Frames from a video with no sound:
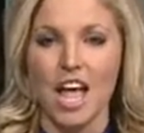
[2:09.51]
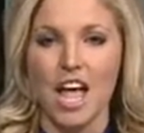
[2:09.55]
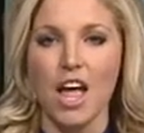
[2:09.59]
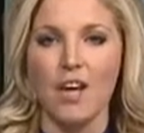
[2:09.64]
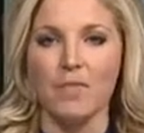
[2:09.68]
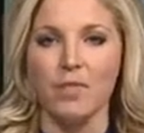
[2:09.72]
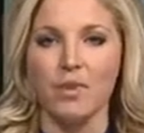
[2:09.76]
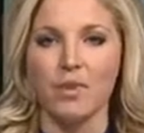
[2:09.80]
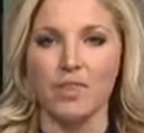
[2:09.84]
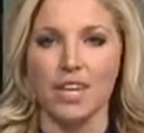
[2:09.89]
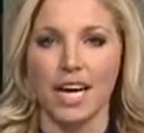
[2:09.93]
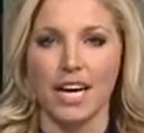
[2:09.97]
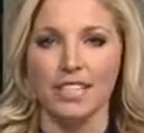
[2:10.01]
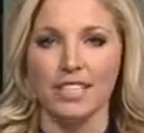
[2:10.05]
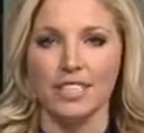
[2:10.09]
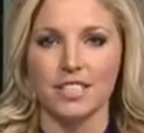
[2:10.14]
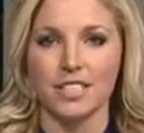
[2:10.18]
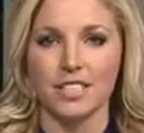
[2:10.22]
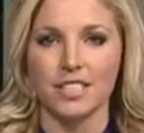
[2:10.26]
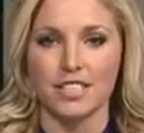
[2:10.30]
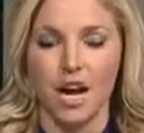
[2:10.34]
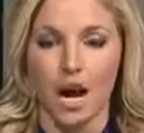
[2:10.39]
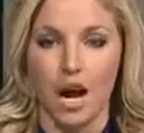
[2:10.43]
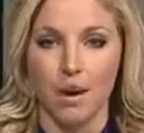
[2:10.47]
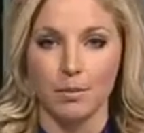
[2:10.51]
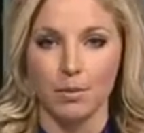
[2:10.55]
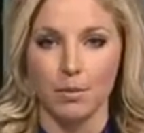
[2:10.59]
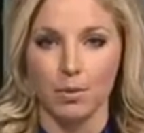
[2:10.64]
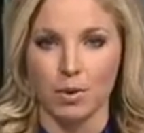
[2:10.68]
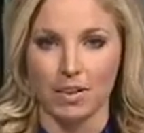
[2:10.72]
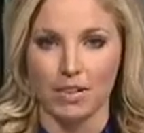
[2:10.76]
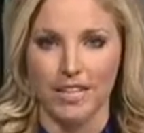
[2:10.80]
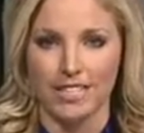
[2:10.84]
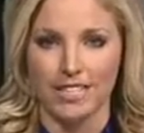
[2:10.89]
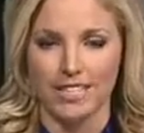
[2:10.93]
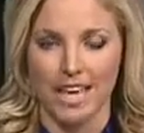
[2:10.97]
If you'd like to adopt
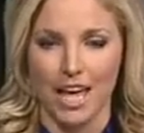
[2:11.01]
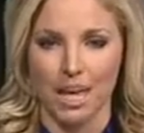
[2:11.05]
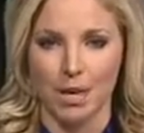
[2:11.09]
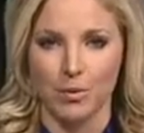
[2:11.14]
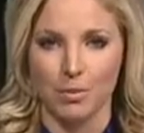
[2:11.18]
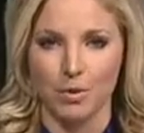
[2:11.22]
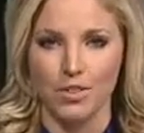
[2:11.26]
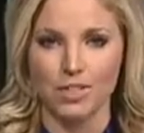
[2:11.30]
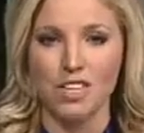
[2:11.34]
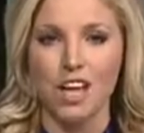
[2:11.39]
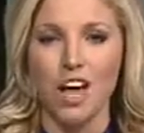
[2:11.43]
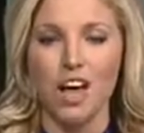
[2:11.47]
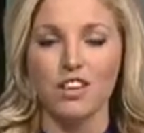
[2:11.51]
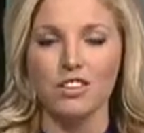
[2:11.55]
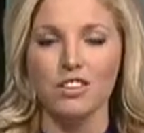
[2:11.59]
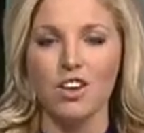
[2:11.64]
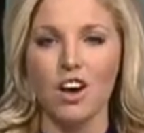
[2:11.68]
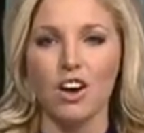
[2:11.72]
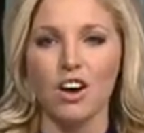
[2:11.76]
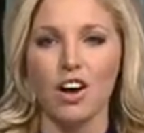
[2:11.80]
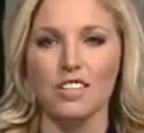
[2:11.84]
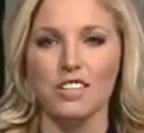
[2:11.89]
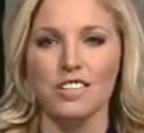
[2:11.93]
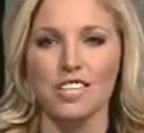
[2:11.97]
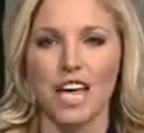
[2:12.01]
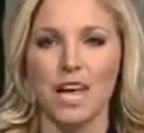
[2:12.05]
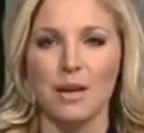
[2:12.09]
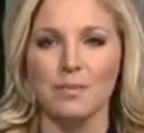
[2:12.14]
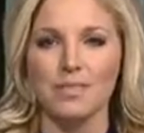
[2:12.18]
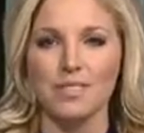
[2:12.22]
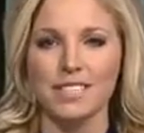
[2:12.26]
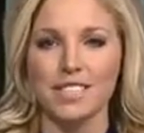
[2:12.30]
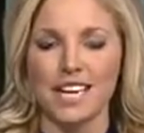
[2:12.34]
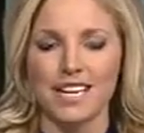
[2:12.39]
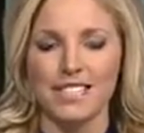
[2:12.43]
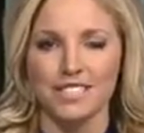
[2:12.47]
one of these animals, log on to
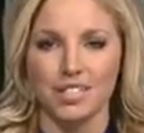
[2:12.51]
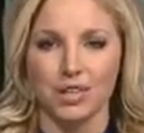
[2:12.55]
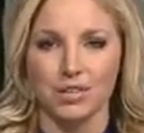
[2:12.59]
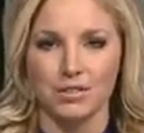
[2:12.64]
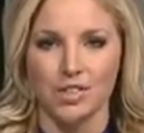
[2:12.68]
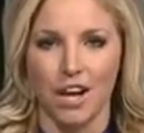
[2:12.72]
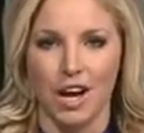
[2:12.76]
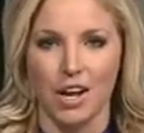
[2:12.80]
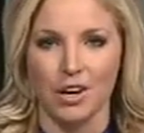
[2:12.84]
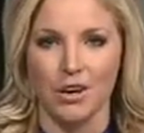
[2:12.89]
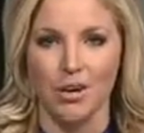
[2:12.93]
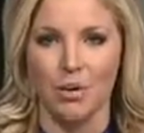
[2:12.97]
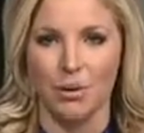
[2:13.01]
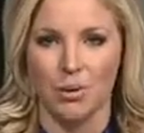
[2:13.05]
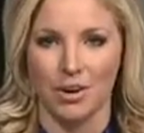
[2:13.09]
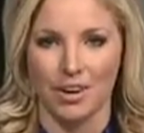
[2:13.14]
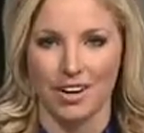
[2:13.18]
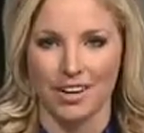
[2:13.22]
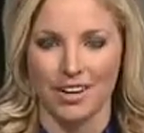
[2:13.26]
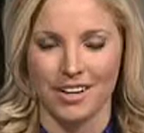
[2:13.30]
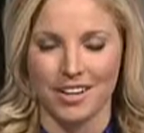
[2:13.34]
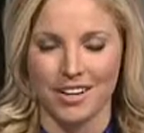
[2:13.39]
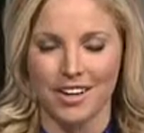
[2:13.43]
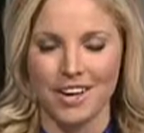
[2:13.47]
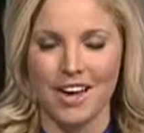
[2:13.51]
mcso.org.